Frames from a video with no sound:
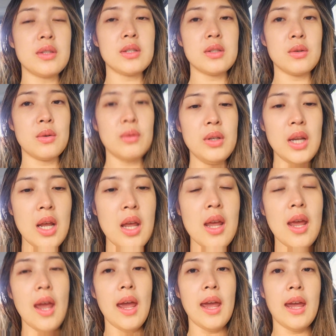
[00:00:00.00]
stone.
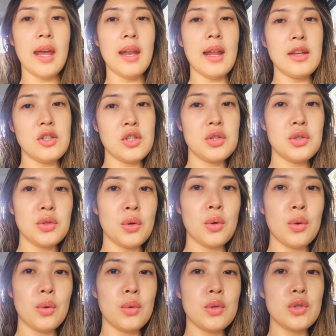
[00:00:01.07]
And I
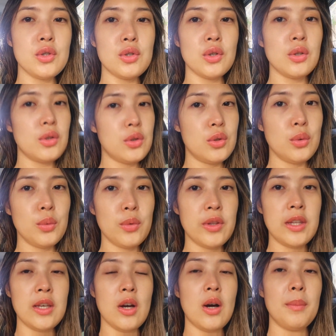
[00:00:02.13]
chose to do
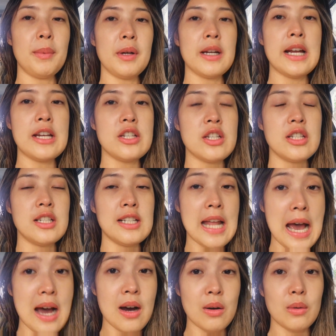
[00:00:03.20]
the operation
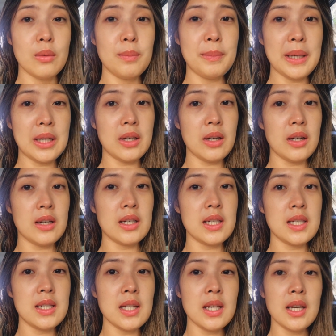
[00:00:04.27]
now
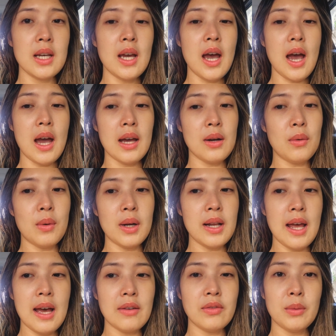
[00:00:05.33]
because I don't want
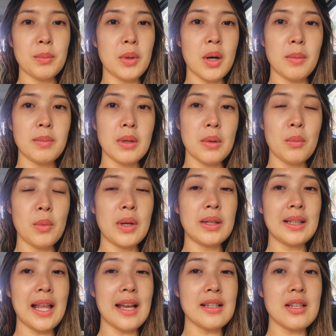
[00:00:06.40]
to have a problem when
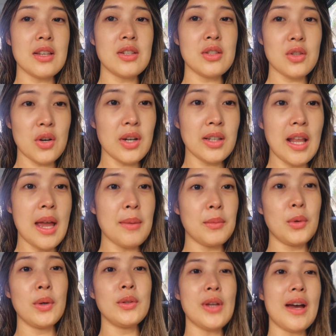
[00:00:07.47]
classes start. I'm
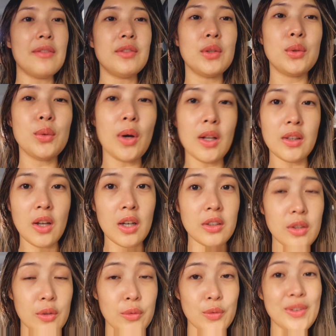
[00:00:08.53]
going to have to do a
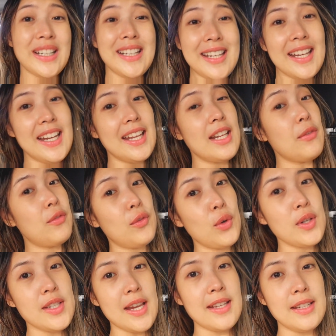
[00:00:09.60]
lot of reading, and of
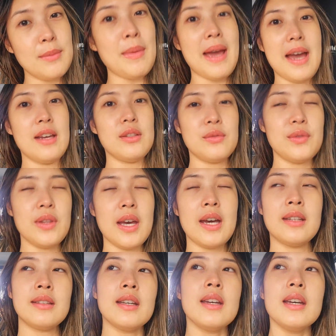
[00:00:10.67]
course I need my eyes for
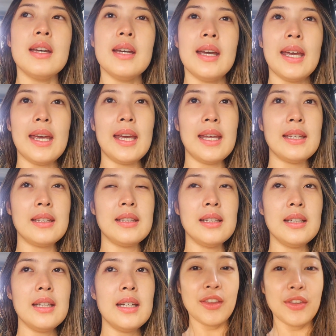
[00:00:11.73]
that. And
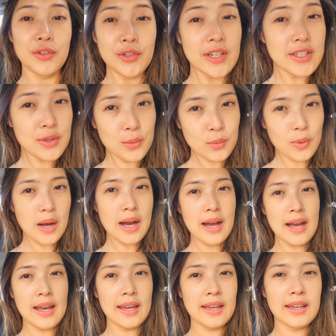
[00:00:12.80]
the reason
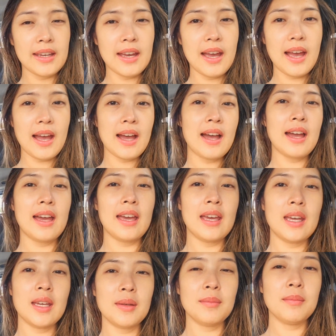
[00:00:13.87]
why
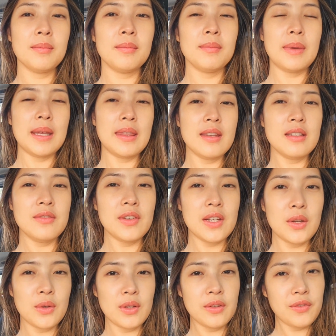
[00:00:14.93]
I made this
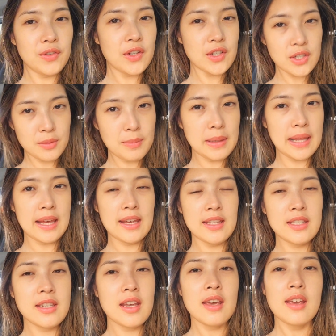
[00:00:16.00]
video in the first
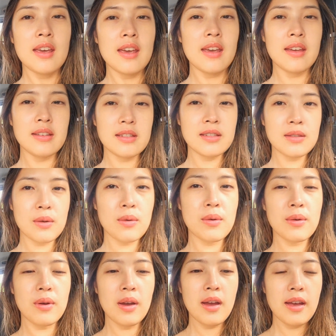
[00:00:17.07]
place is
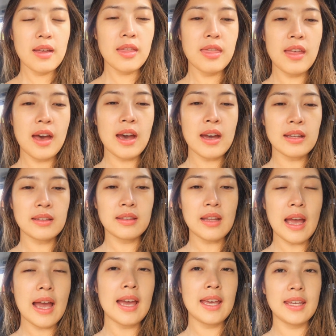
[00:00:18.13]
so that
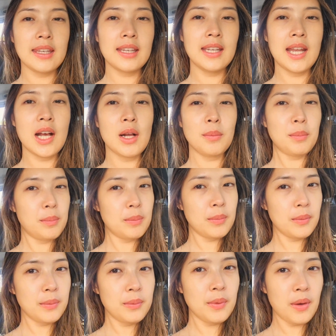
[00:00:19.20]
I can help
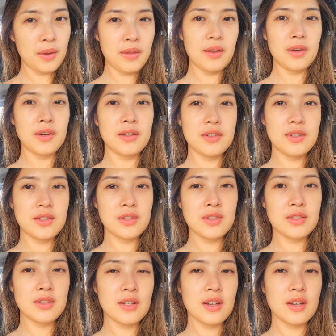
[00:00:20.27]
others